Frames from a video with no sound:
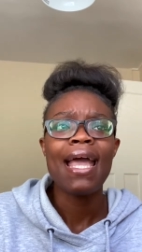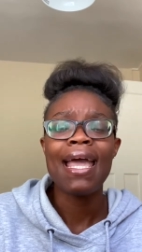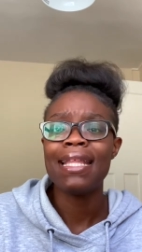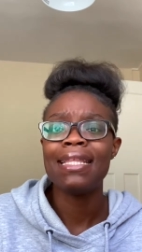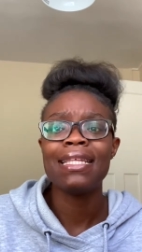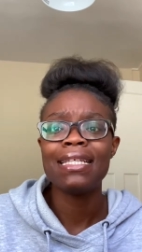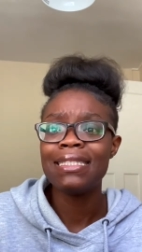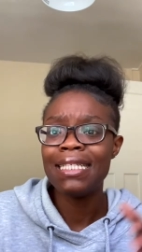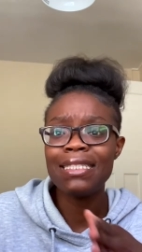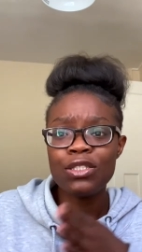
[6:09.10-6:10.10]
And
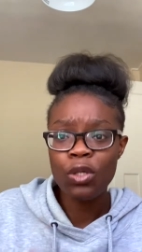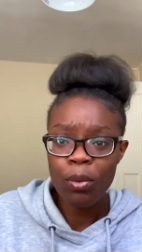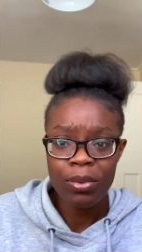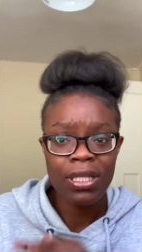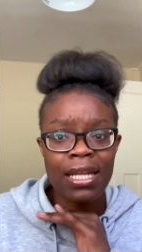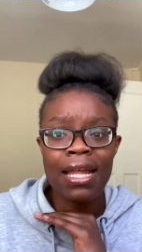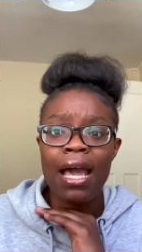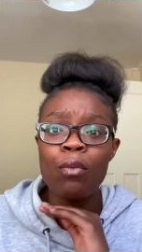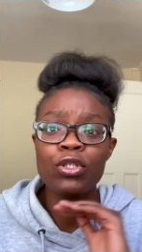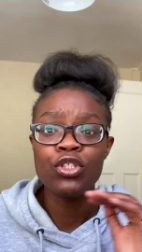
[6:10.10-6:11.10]
this stopped, and then
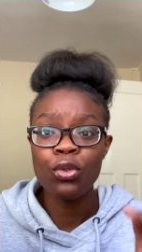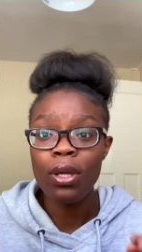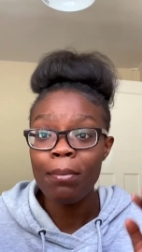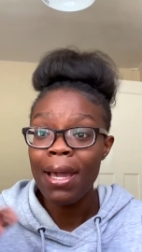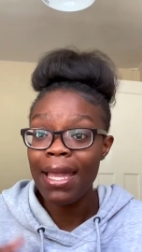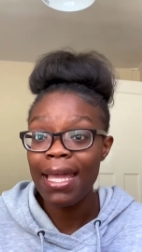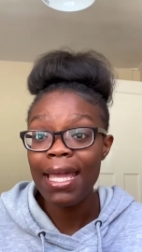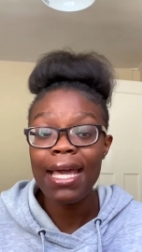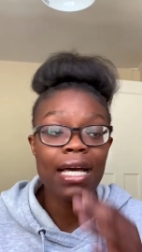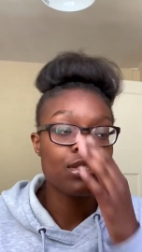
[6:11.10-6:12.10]
I was doing my
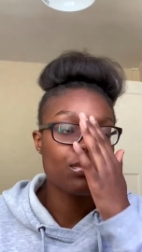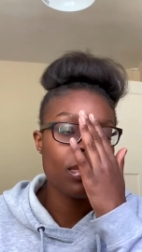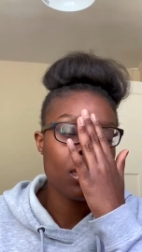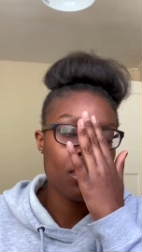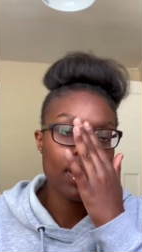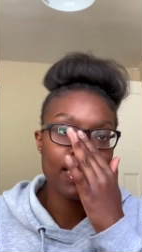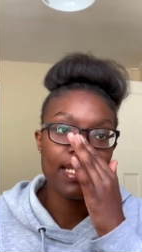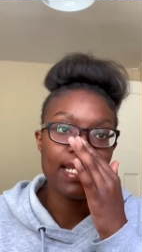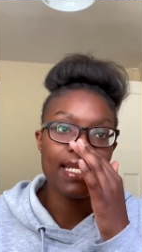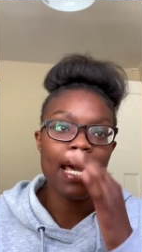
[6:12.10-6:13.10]
hair as well, and
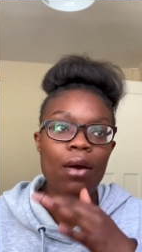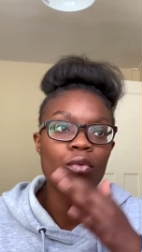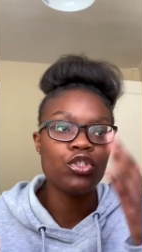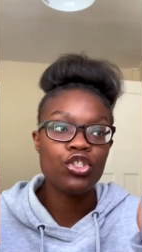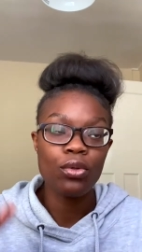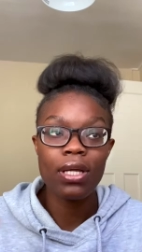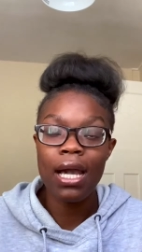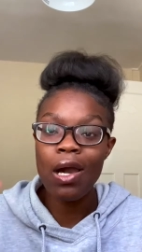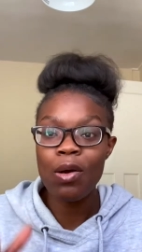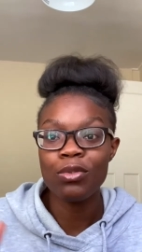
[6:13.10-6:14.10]
then I was showing
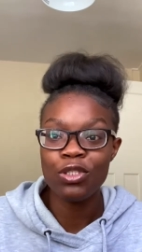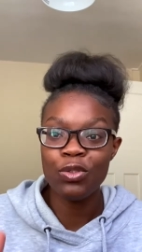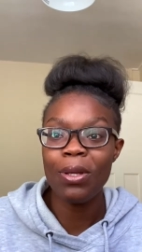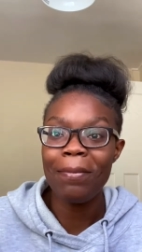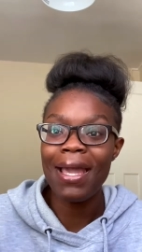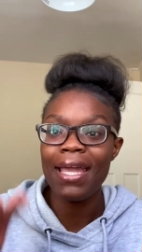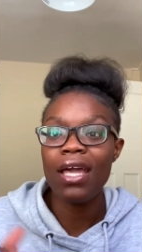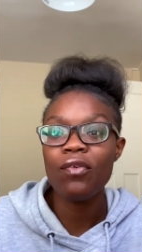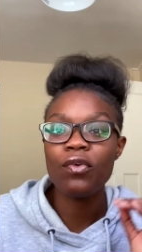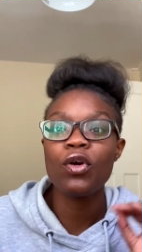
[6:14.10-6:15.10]
how I was doing my
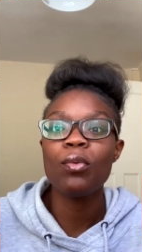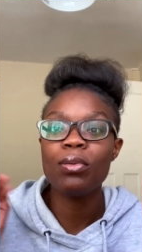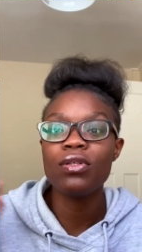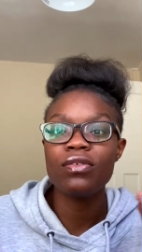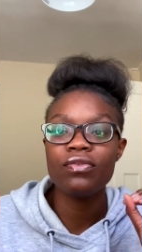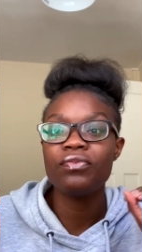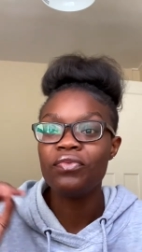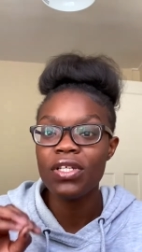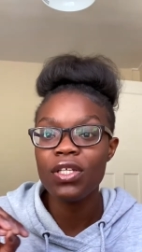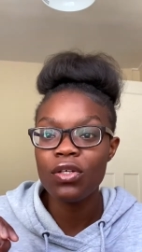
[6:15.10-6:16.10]
hair for a couple of
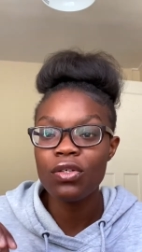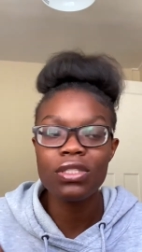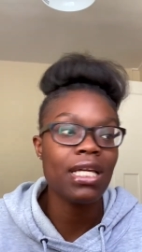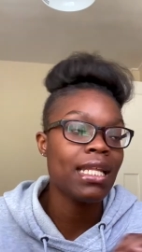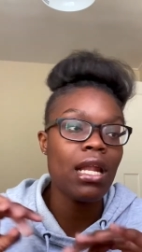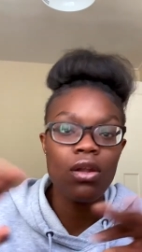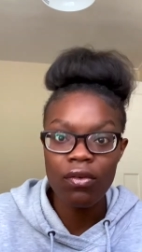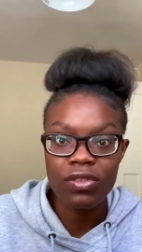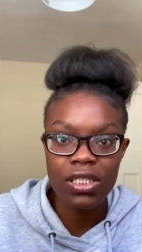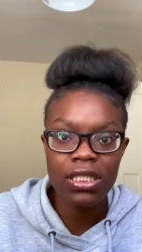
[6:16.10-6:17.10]
videos, and I
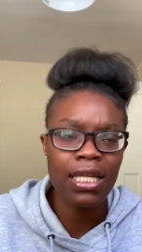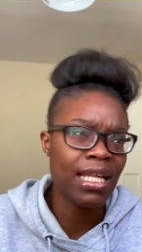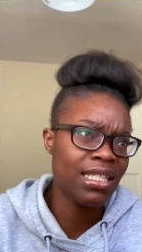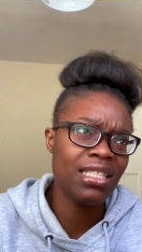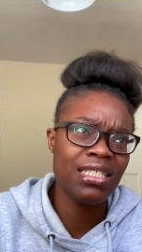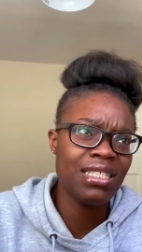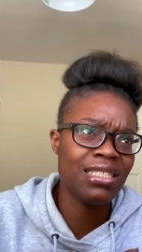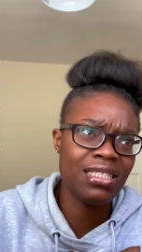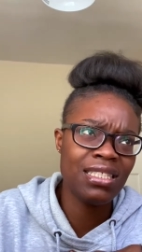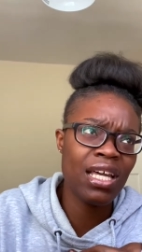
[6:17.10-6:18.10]
loved it. And I think
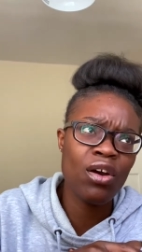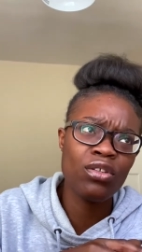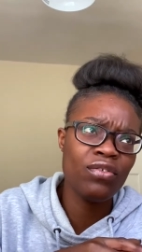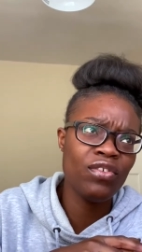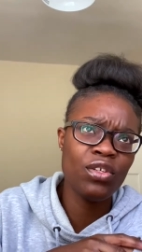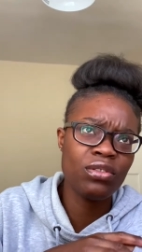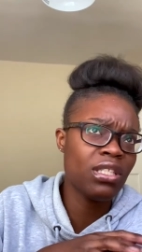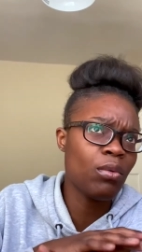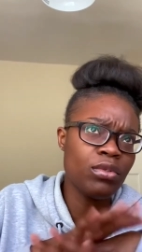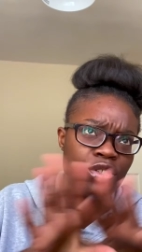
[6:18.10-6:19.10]
there are the videos
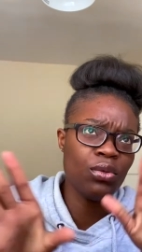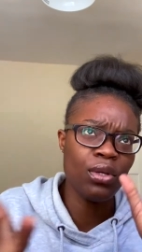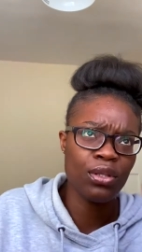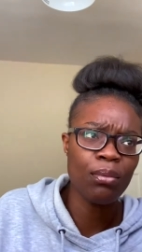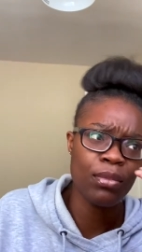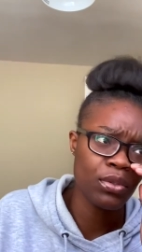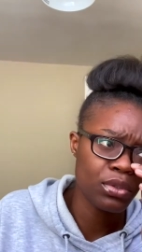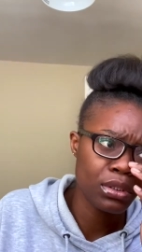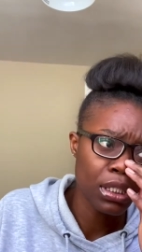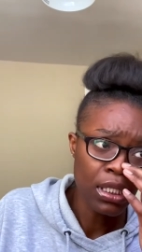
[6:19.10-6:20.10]
that was doing the most